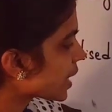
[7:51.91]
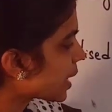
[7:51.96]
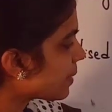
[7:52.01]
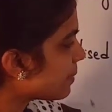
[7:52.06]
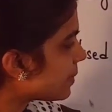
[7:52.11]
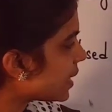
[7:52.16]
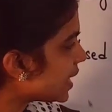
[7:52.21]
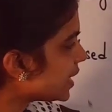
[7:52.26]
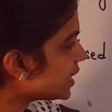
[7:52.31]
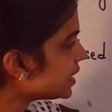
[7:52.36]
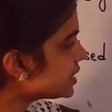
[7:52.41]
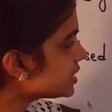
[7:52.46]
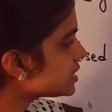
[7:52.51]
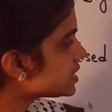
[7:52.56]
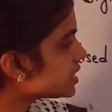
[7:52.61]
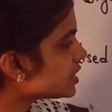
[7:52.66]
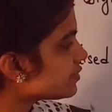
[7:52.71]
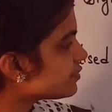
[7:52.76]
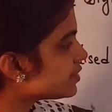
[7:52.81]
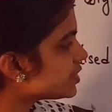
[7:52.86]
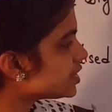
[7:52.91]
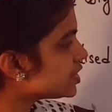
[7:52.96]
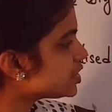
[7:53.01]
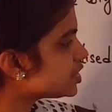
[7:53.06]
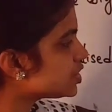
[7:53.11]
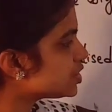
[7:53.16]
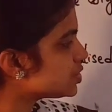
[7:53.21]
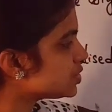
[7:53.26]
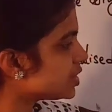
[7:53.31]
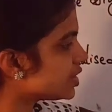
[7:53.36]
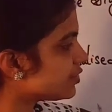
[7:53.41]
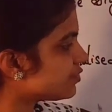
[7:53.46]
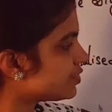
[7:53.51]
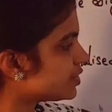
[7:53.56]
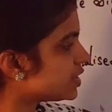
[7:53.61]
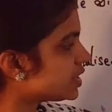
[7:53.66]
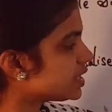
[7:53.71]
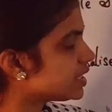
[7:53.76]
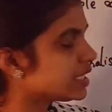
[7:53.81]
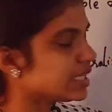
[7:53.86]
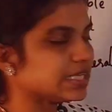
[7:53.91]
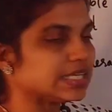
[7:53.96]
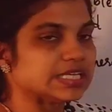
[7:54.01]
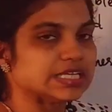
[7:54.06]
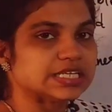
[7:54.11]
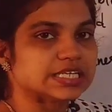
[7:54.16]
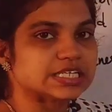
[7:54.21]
minus infinity to infinity e